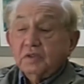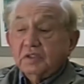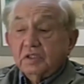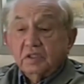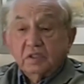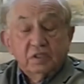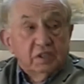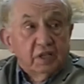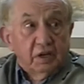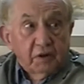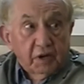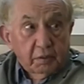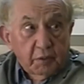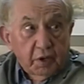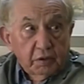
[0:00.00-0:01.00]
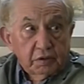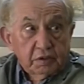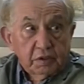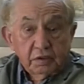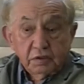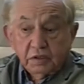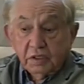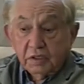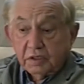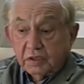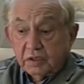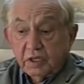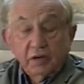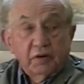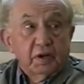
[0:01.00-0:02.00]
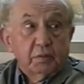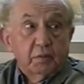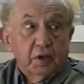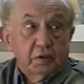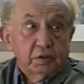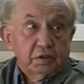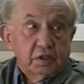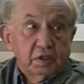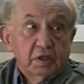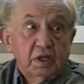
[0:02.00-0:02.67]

It was the steering motor. You see, the steering motor,